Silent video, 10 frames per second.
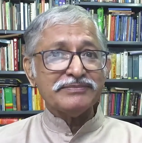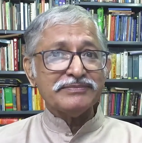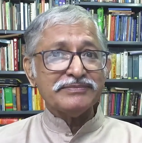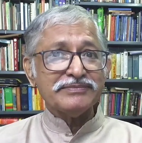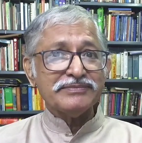
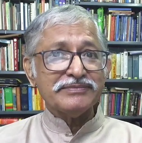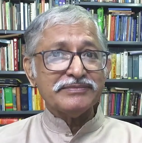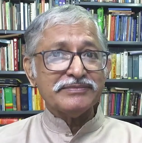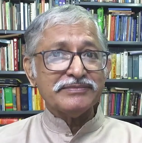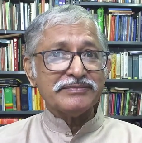
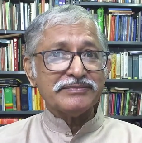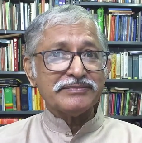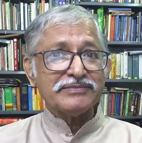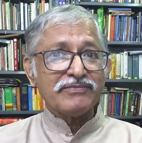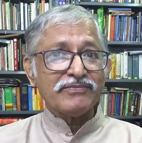
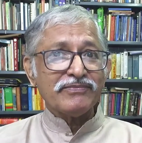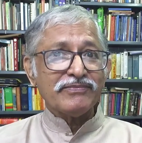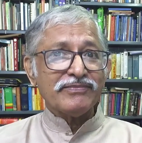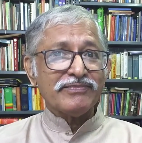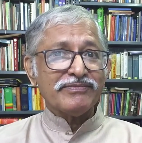
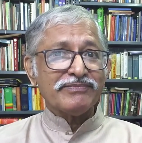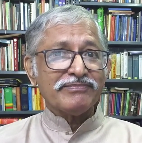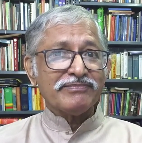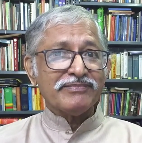[no speech]